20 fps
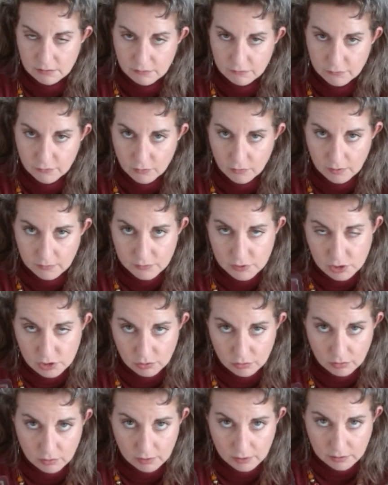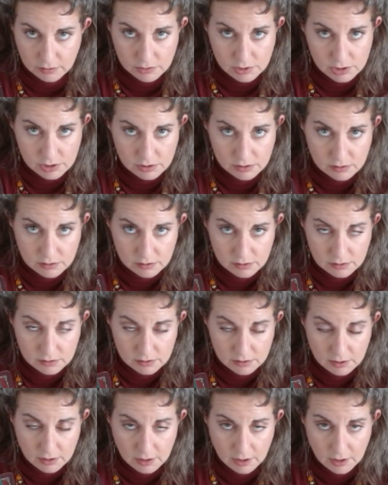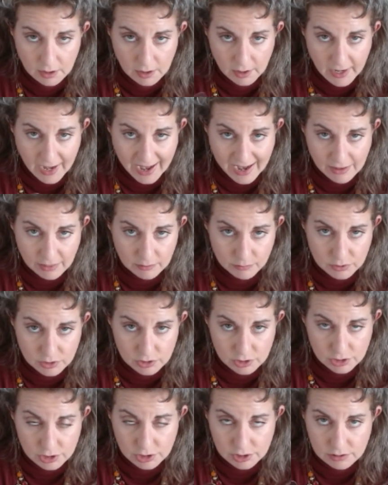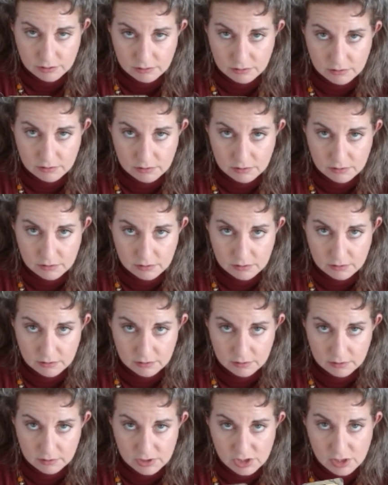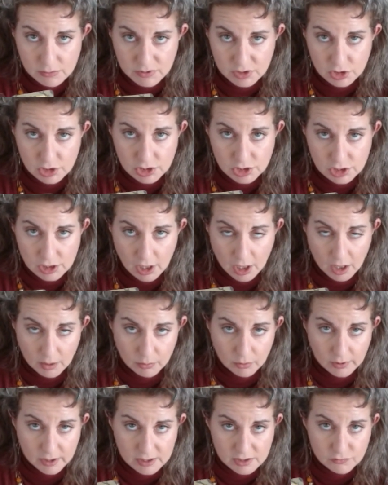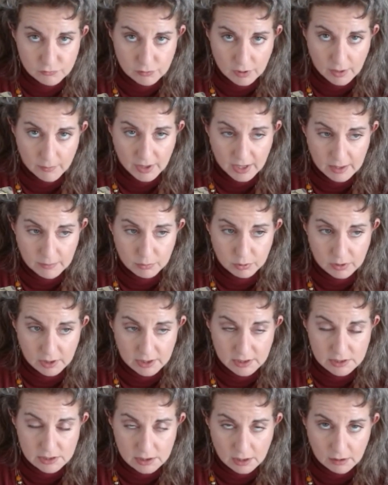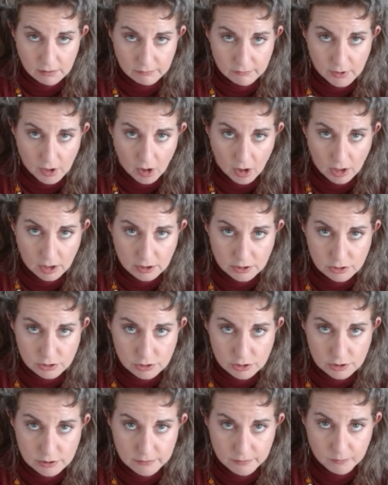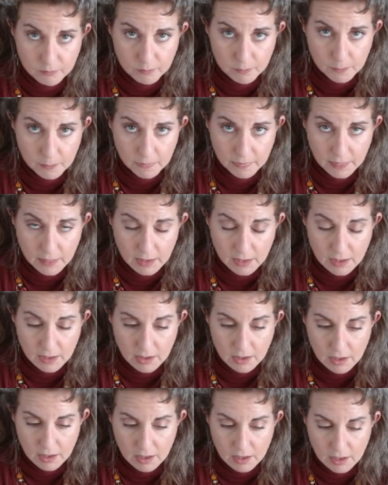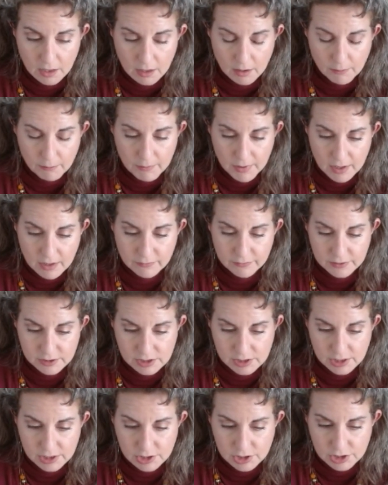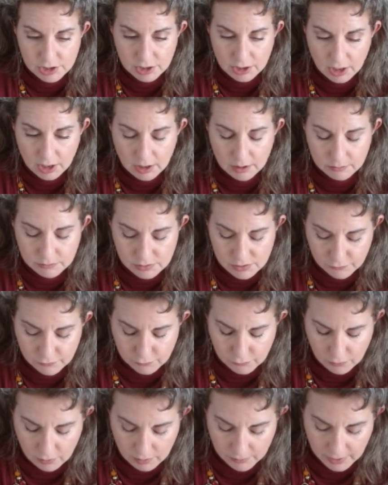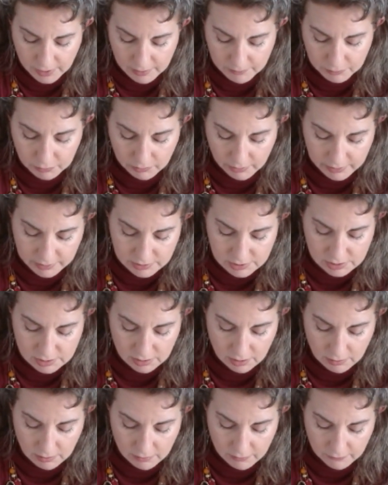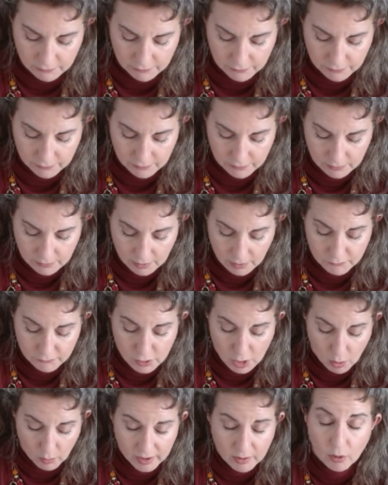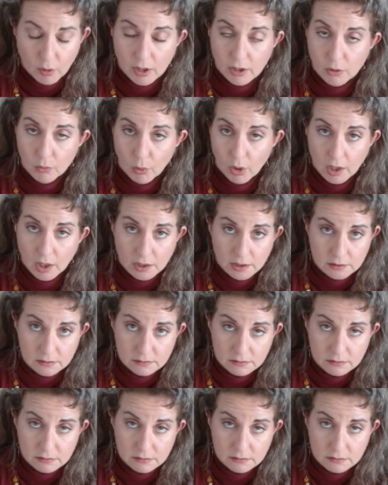Four of Swords and the Magician. Because the Magician operates from a place of knowledge. Manifestation comes from a place of knowing what you want.